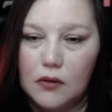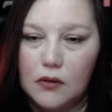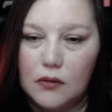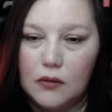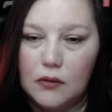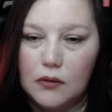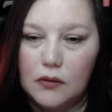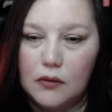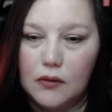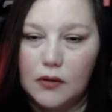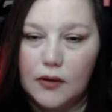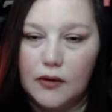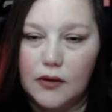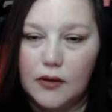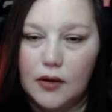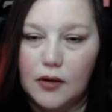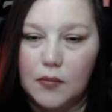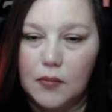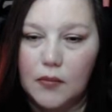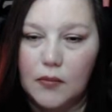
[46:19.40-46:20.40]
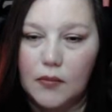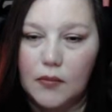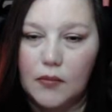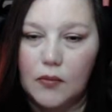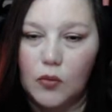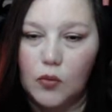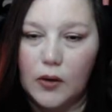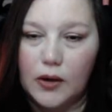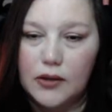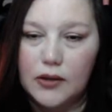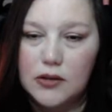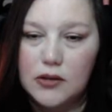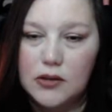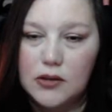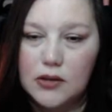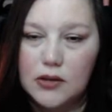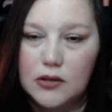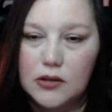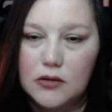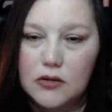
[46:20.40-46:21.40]
Oh, I think rice
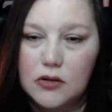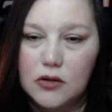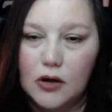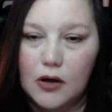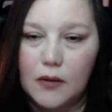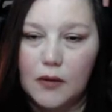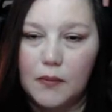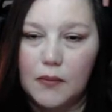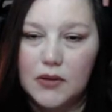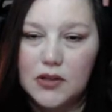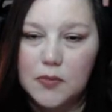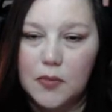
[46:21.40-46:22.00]
seeds took up my